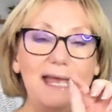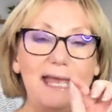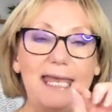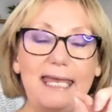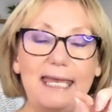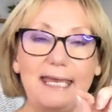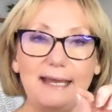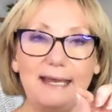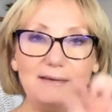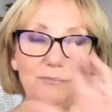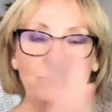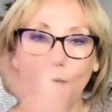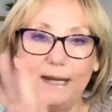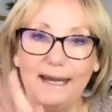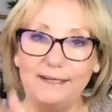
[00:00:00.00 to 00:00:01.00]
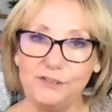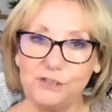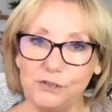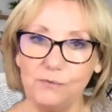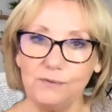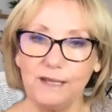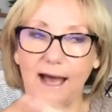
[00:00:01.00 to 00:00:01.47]
And when I
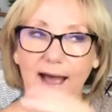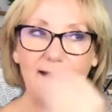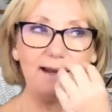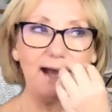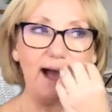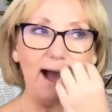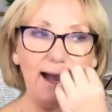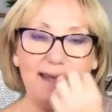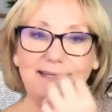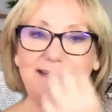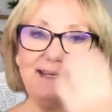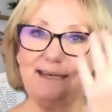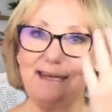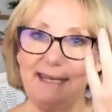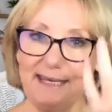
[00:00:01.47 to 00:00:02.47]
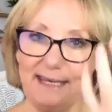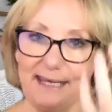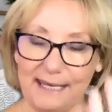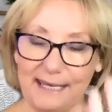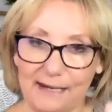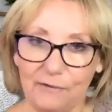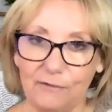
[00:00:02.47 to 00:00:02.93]
do that, I can
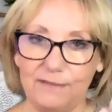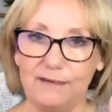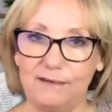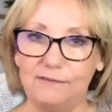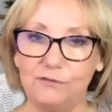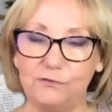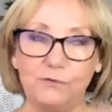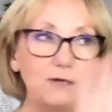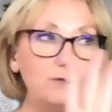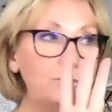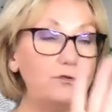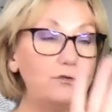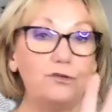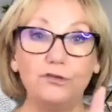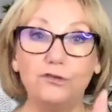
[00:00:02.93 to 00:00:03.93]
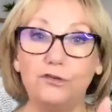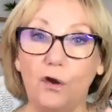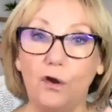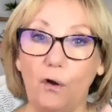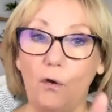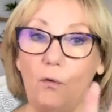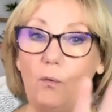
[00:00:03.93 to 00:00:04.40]
hear the instructor
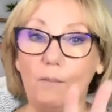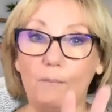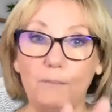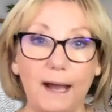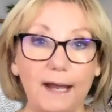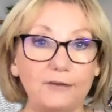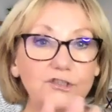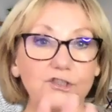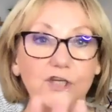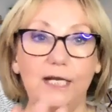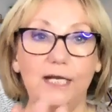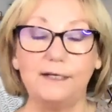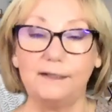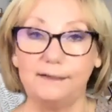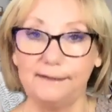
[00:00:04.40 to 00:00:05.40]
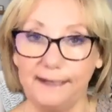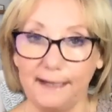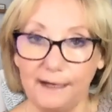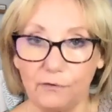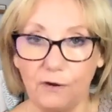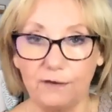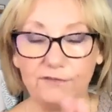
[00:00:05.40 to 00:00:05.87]
so much
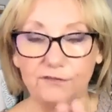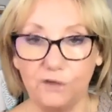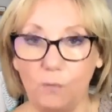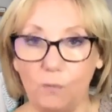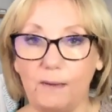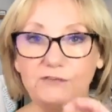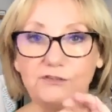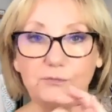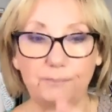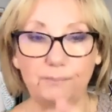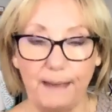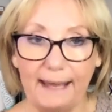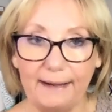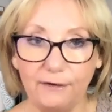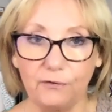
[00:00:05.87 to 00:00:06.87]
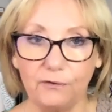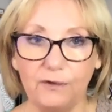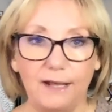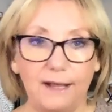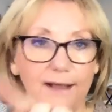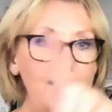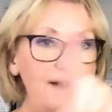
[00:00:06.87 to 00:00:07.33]
clearer, so much better
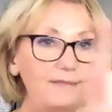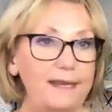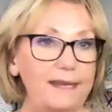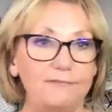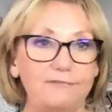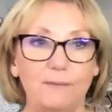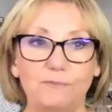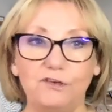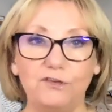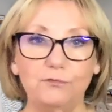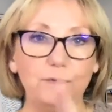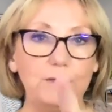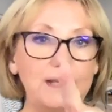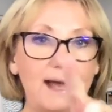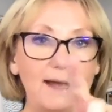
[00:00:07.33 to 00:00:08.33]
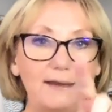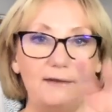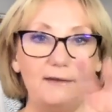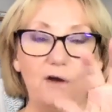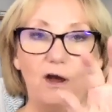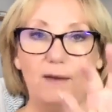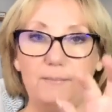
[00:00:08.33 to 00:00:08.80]
than if I'm just
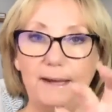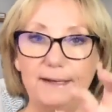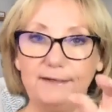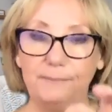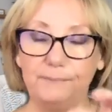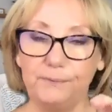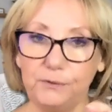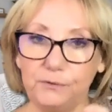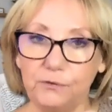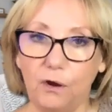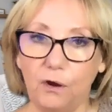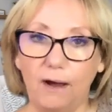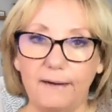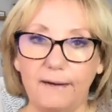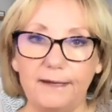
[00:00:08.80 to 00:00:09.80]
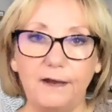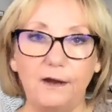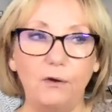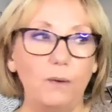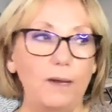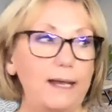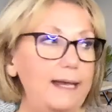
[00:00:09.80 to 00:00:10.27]
relying on my computer audio